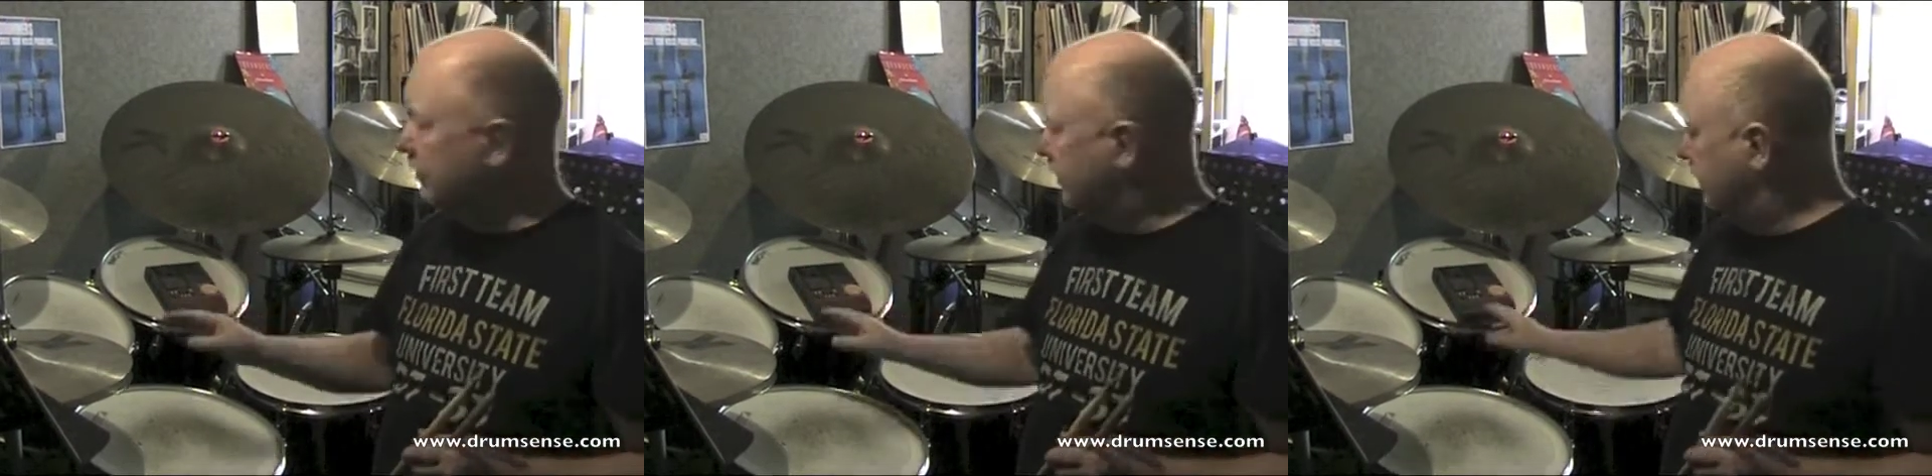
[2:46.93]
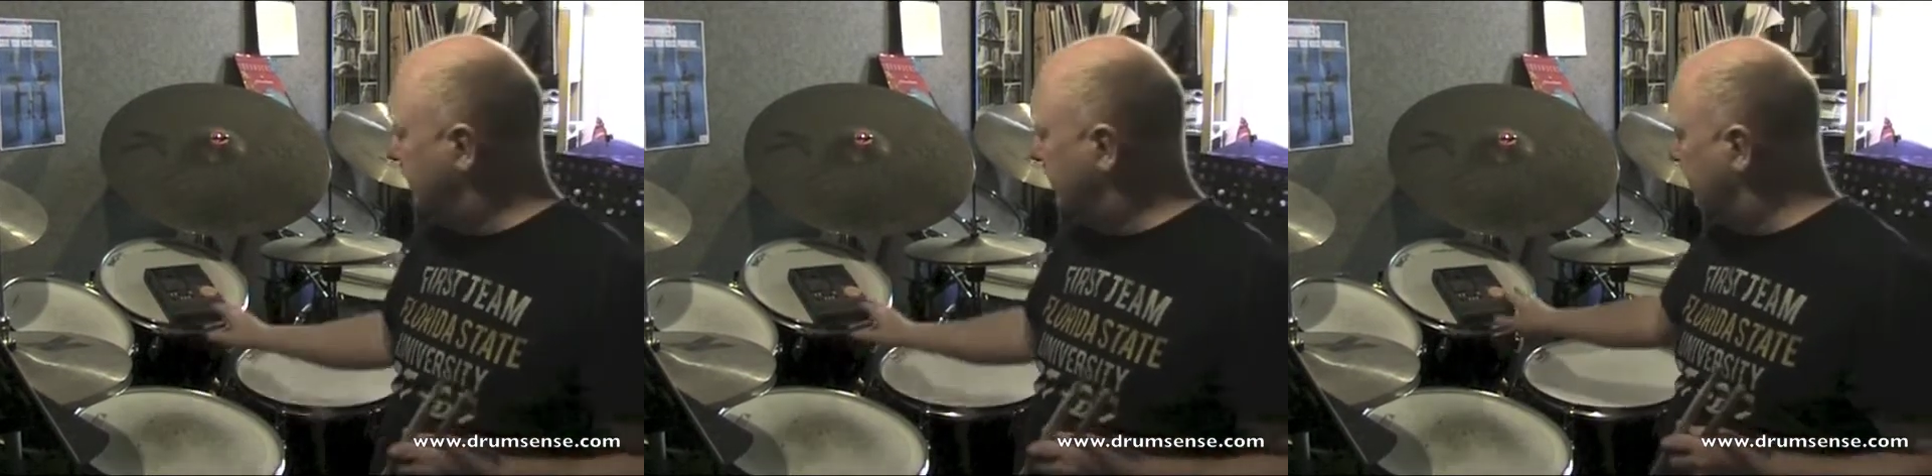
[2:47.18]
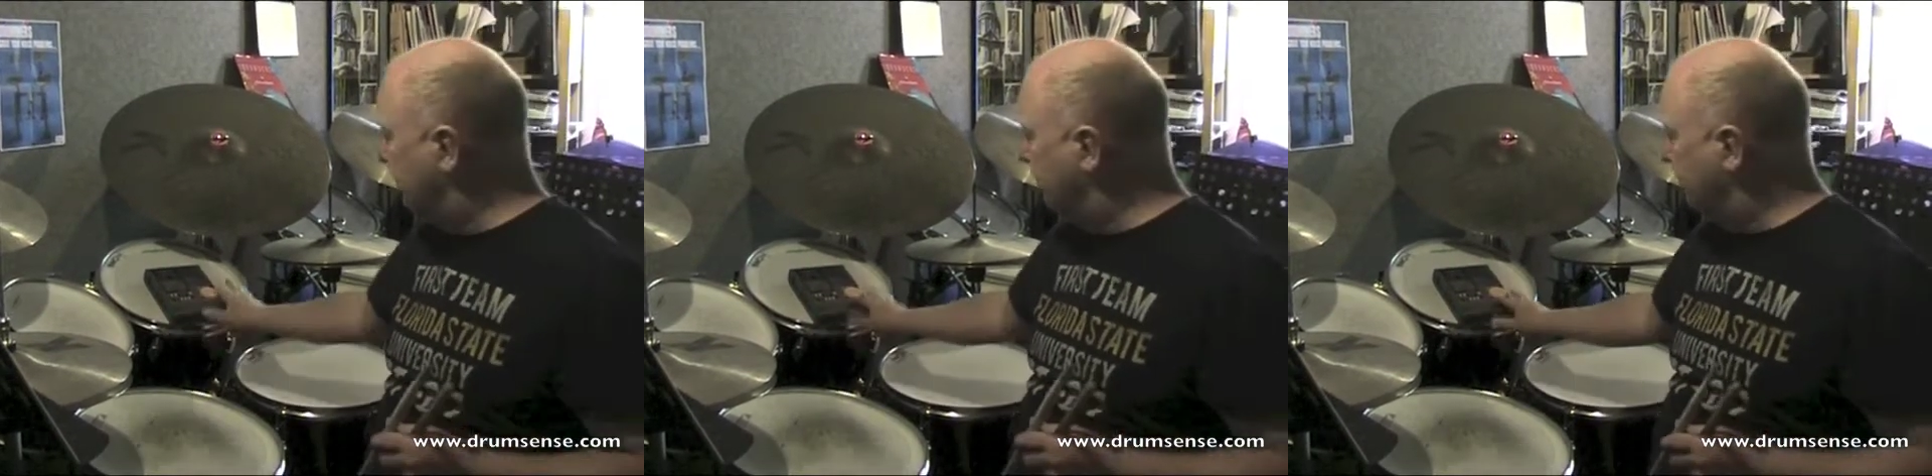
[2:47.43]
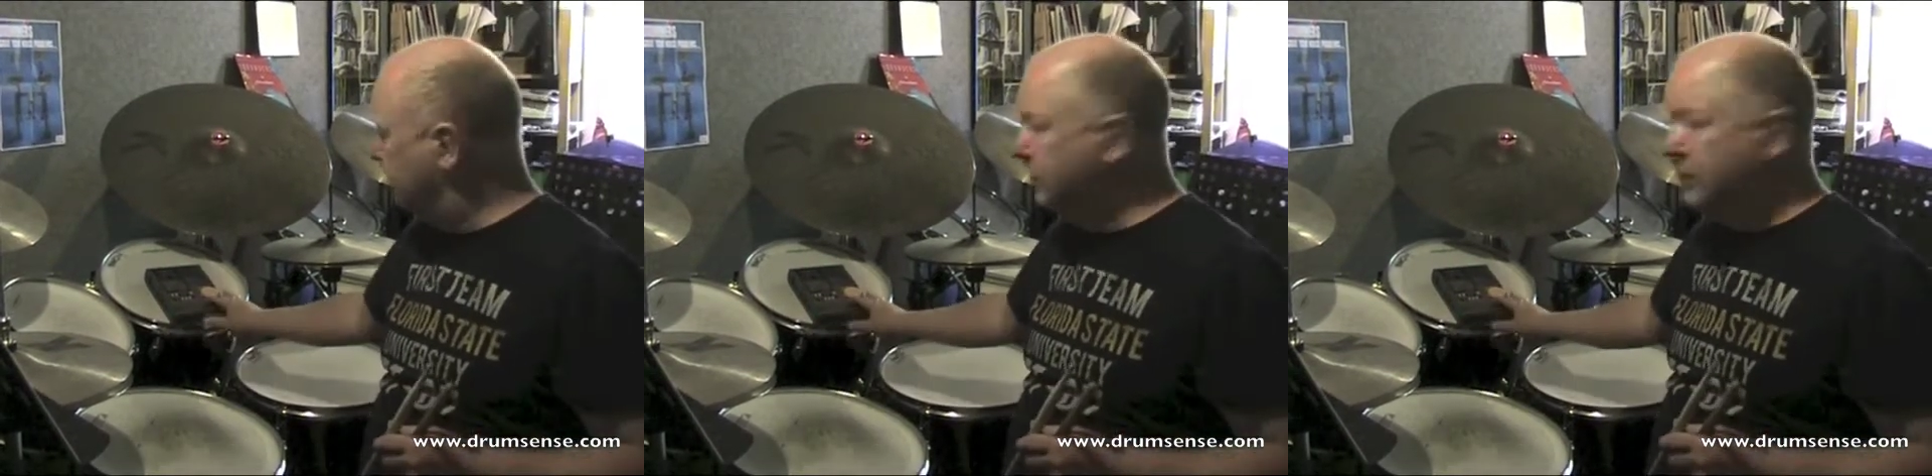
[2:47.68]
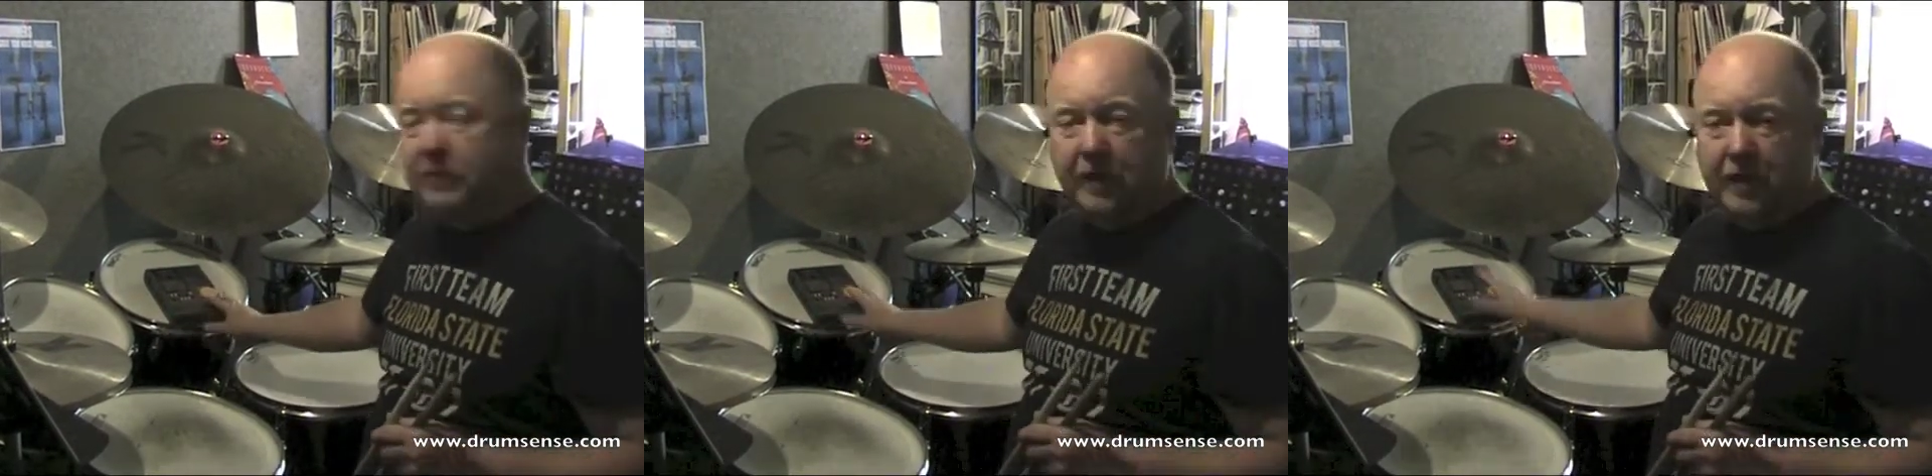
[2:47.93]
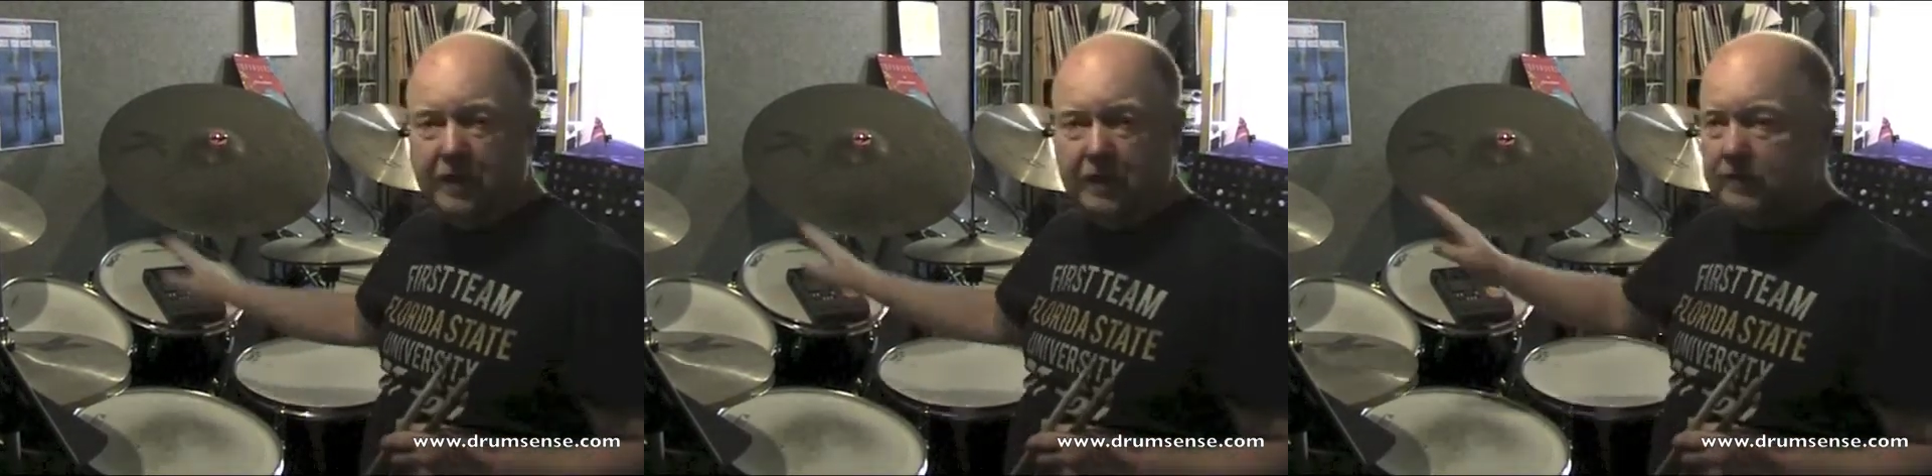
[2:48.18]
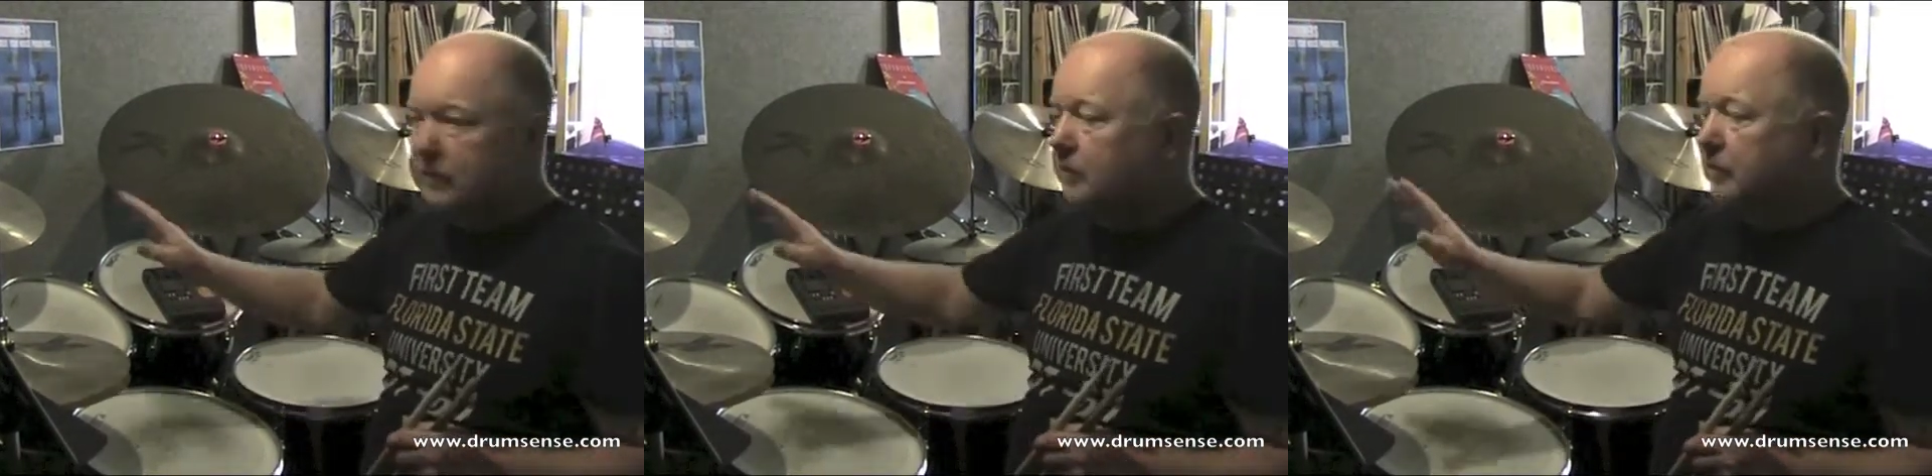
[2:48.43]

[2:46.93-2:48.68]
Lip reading: the second